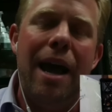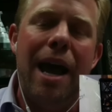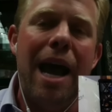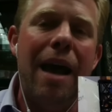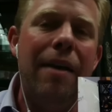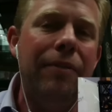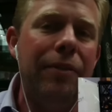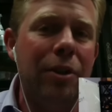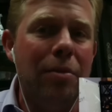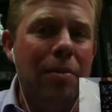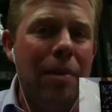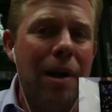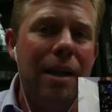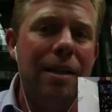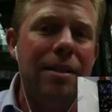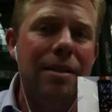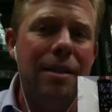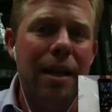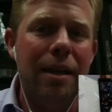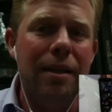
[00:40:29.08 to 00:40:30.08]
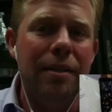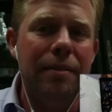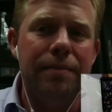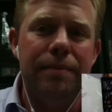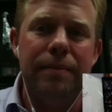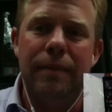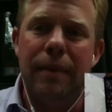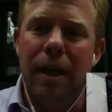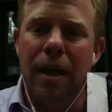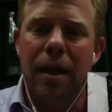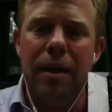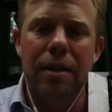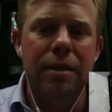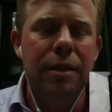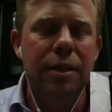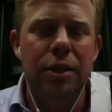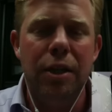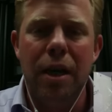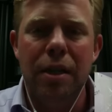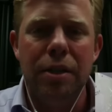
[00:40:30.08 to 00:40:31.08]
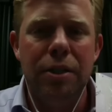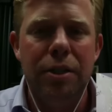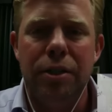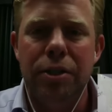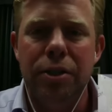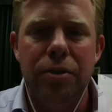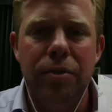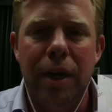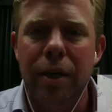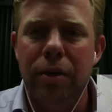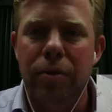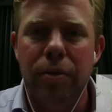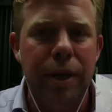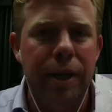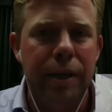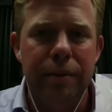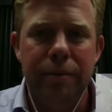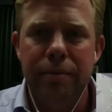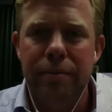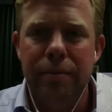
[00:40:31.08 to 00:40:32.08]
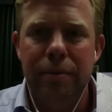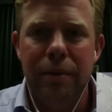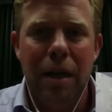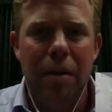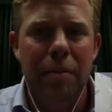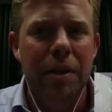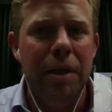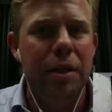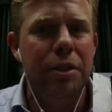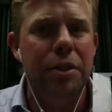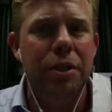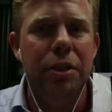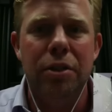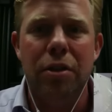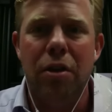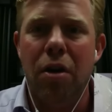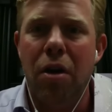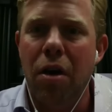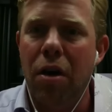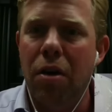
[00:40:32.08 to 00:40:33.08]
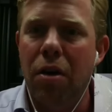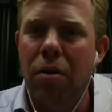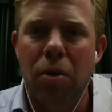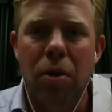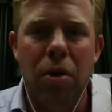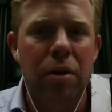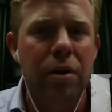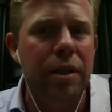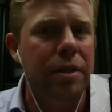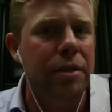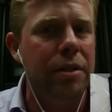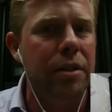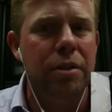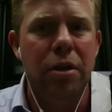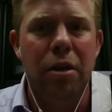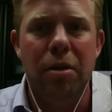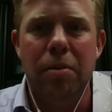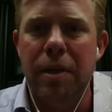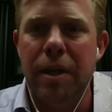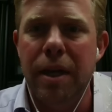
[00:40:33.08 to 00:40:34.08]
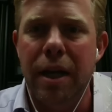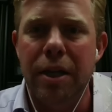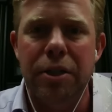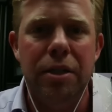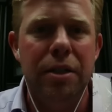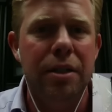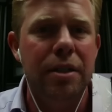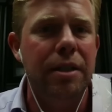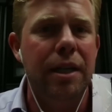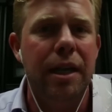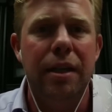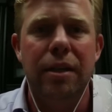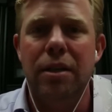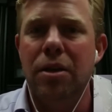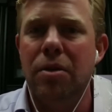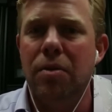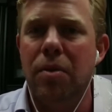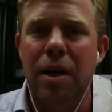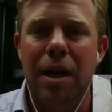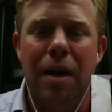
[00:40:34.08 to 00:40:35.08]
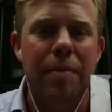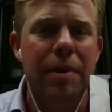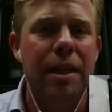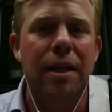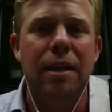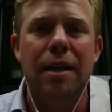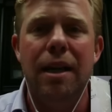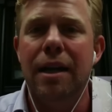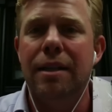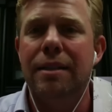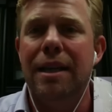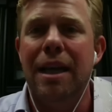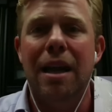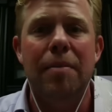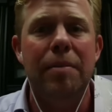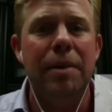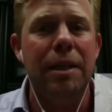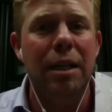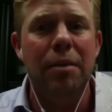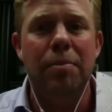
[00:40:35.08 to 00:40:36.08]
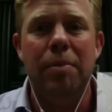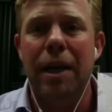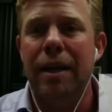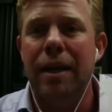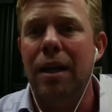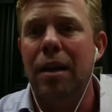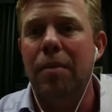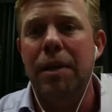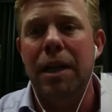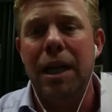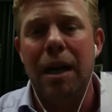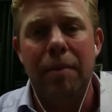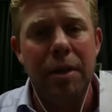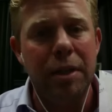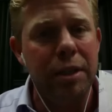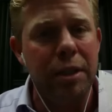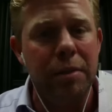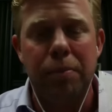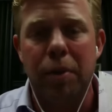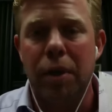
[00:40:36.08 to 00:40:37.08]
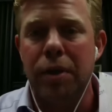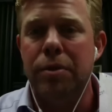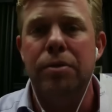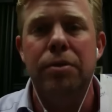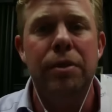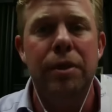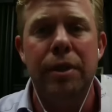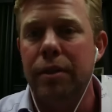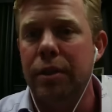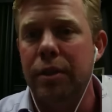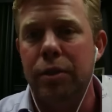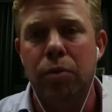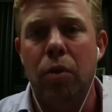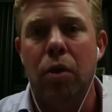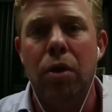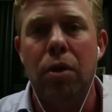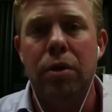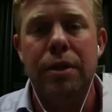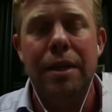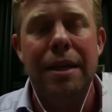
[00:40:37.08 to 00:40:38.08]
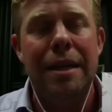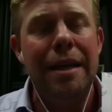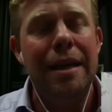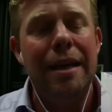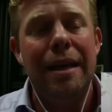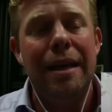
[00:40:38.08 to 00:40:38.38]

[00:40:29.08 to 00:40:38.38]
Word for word: After mindset, honestly, Josh, it's straight grit. I mean, it's just hard work. It's determination. It's saying, you know what? I'm going to get knocked down. I'm going to get back up, and I'm going to just bust through these walls.